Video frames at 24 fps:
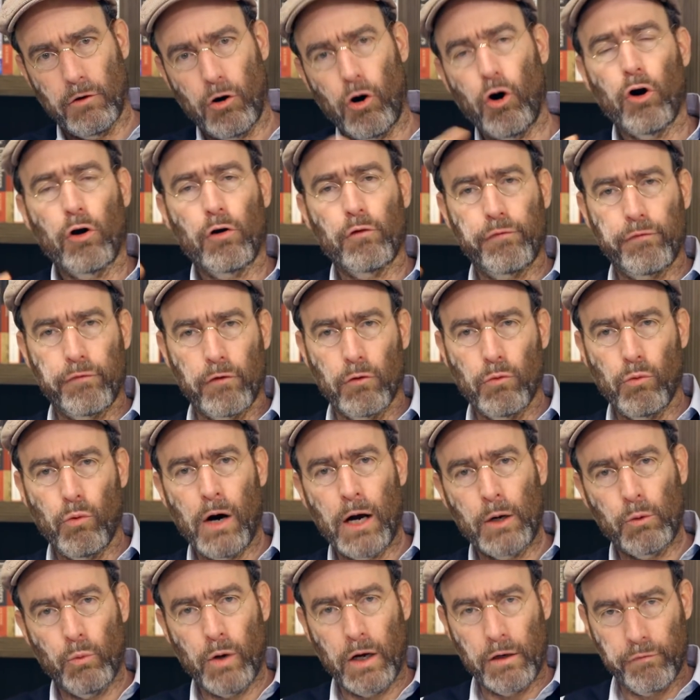all for
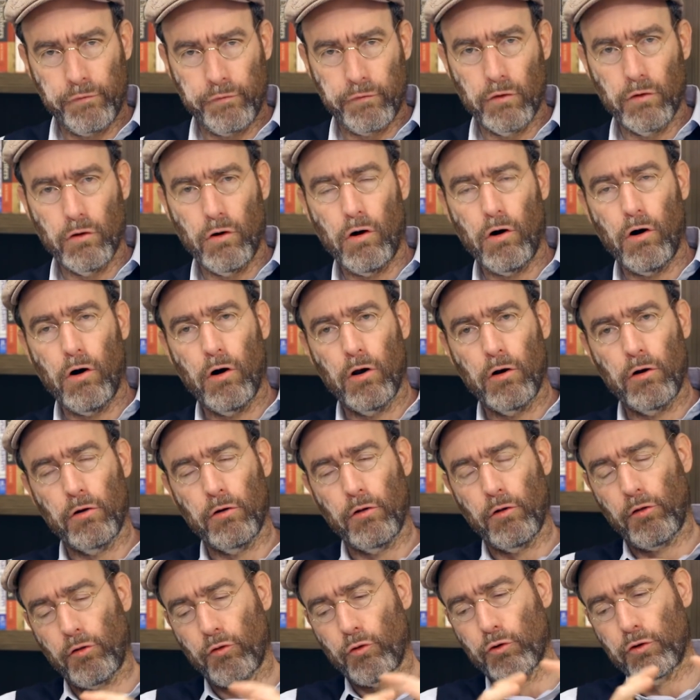one for
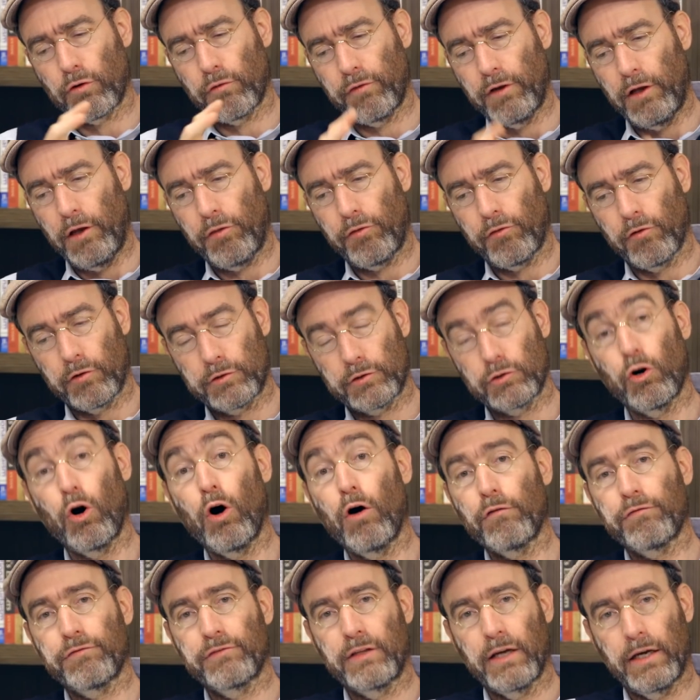all sort of ethos
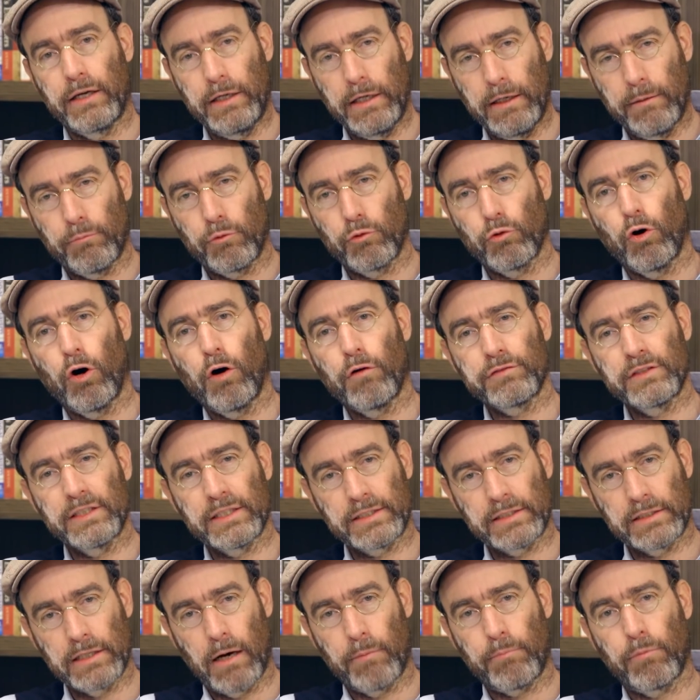of the Hebrew, of the
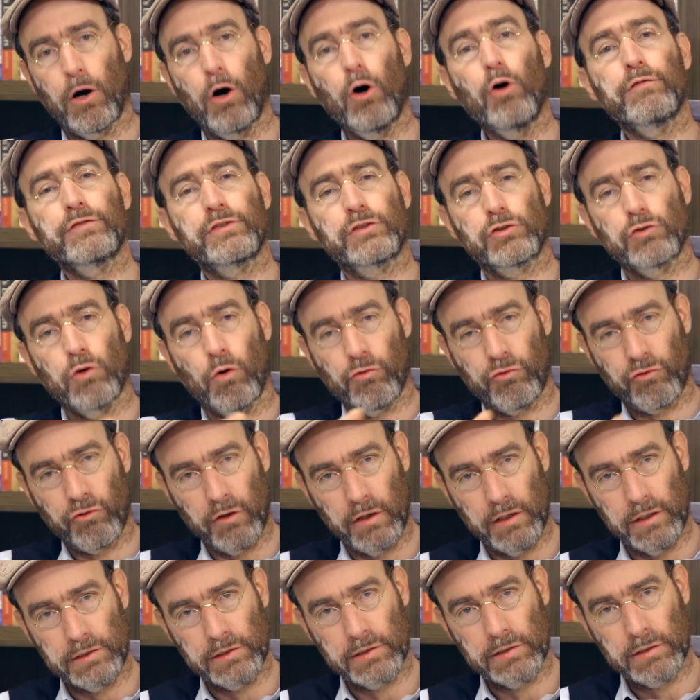Sabra, of
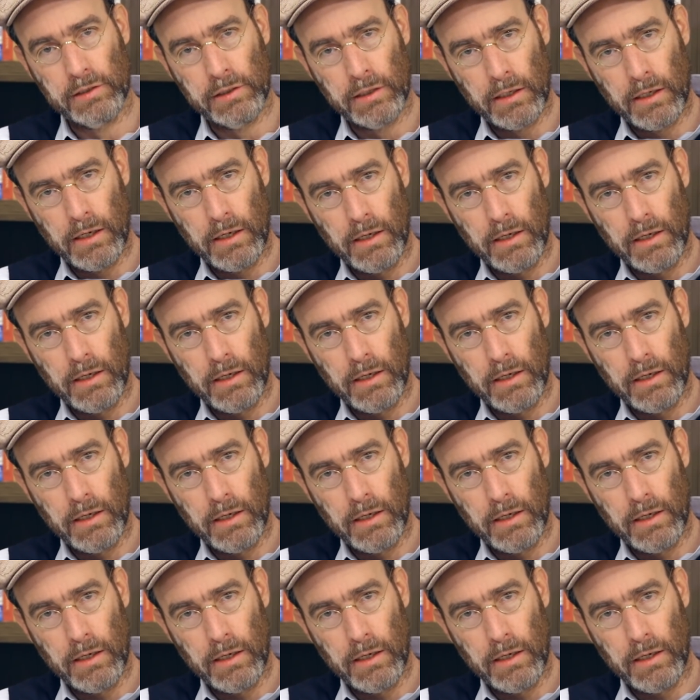socialist